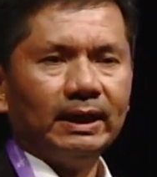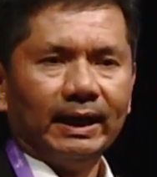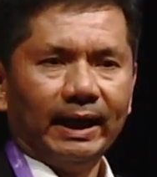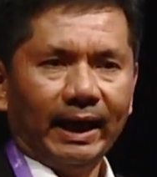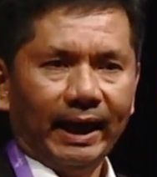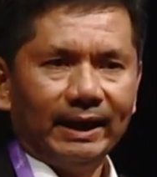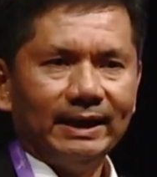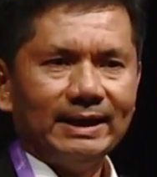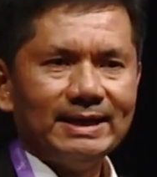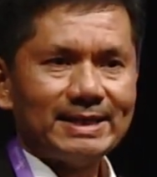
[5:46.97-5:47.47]

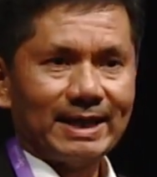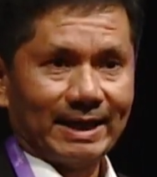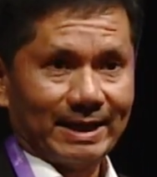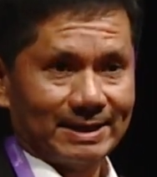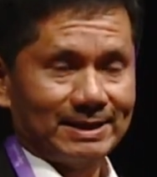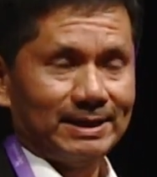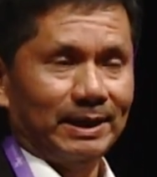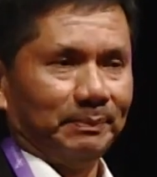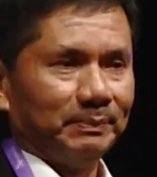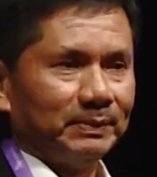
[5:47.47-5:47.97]
and is
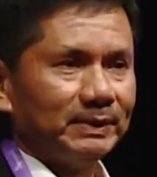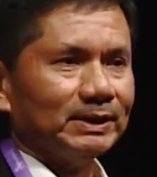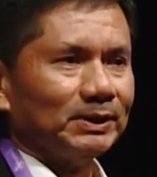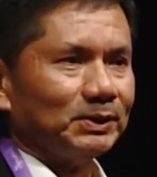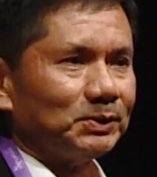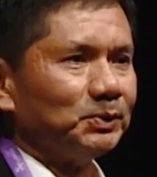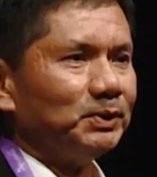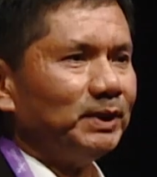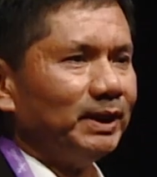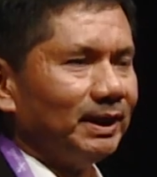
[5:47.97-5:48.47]
accepted
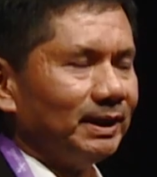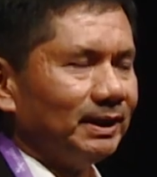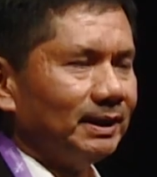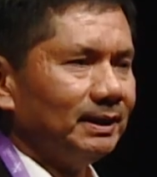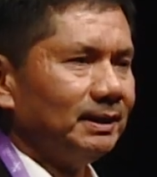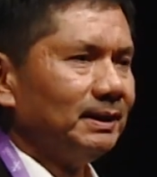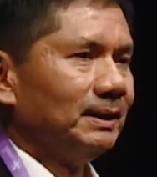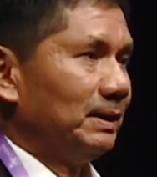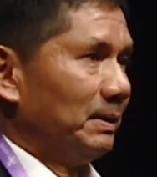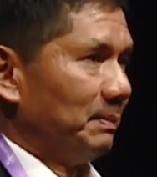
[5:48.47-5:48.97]
today
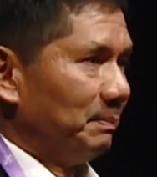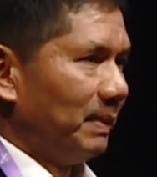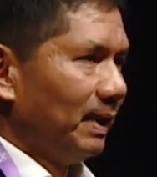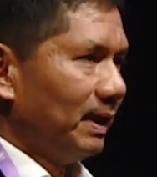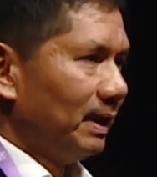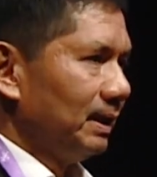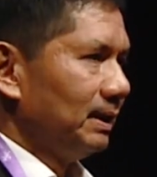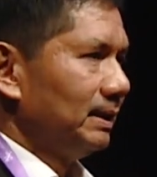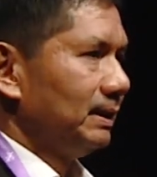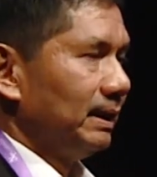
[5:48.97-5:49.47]

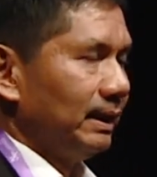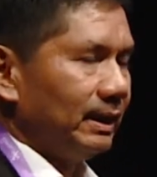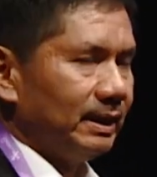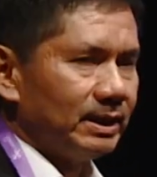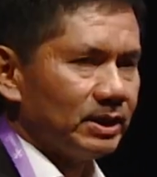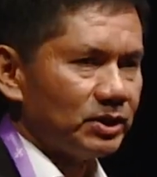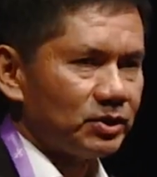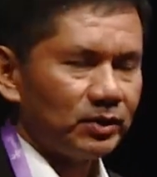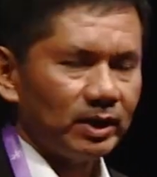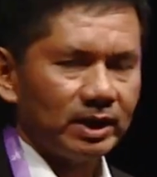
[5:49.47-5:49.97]
by the
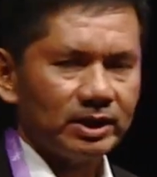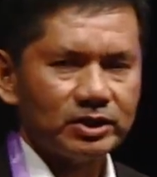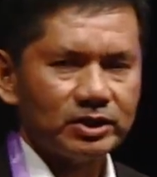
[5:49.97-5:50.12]
industry in